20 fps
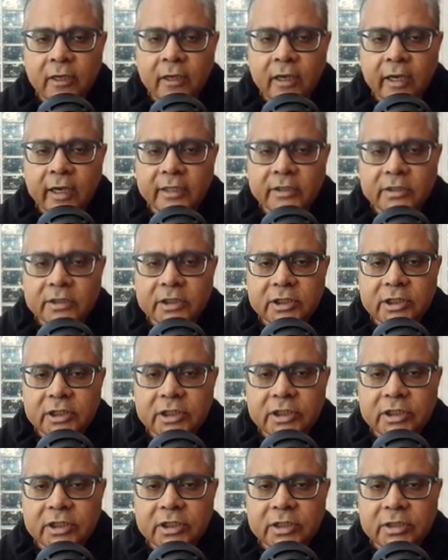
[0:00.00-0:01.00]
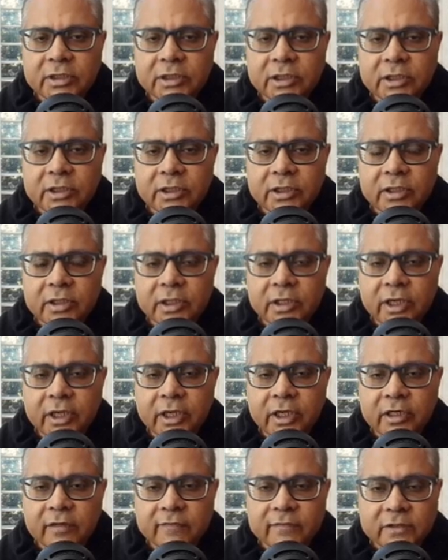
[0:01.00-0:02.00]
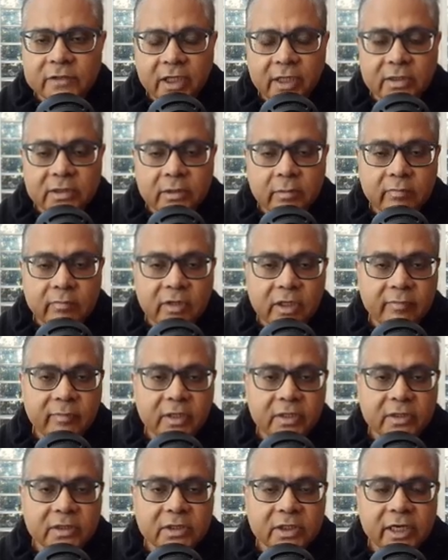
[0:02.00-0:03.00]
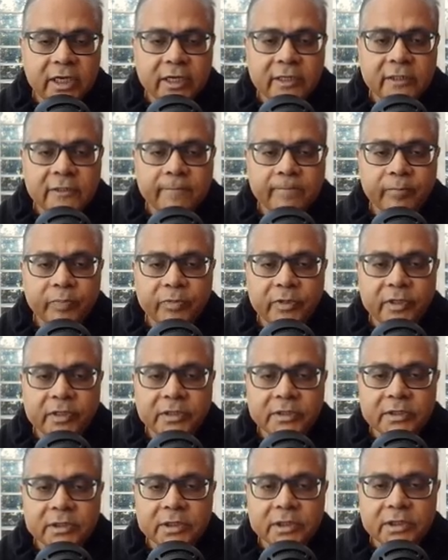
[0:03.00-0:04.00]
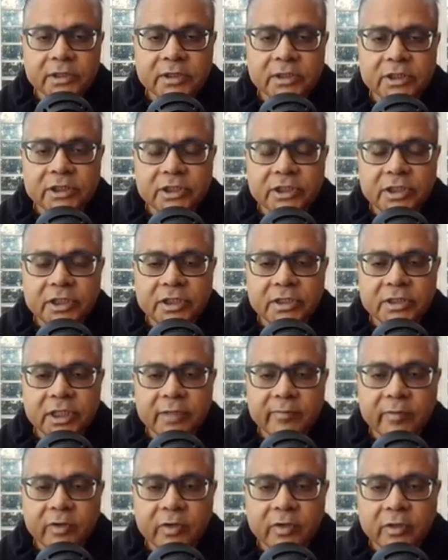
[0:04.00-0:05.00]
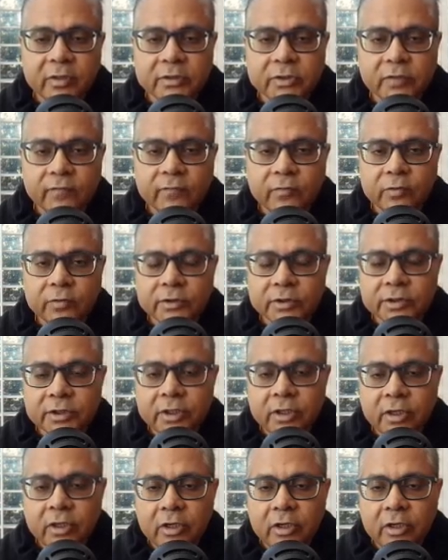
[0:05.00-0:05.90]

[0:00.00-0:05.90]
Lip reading: and CT is here, and the negative sign simply means that this is decreasing because of course